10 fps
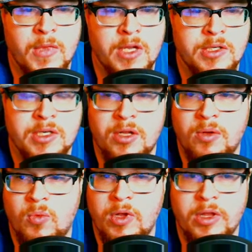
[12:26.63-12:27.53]
Just kill
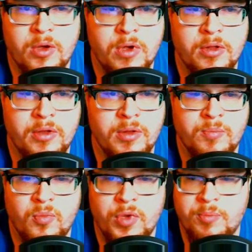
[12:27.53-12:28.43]
them really quickly
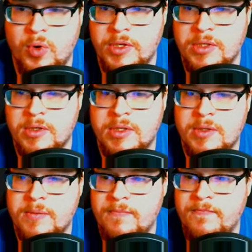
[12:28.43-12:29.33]
with
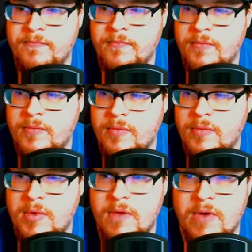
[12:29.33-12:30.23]
Poisonous.
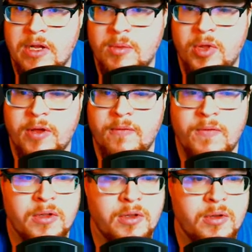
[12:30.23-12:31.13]
Even out the playing
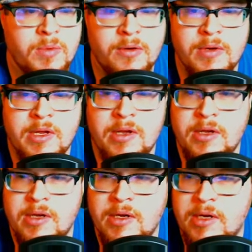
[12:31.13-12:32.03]
field a little bit.
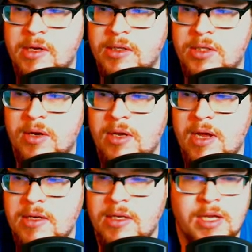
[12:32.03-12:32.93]
Uh, so I, I
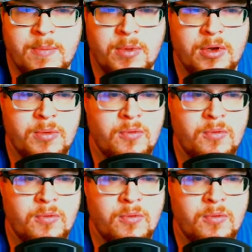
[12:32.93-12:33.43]
did tap a little bit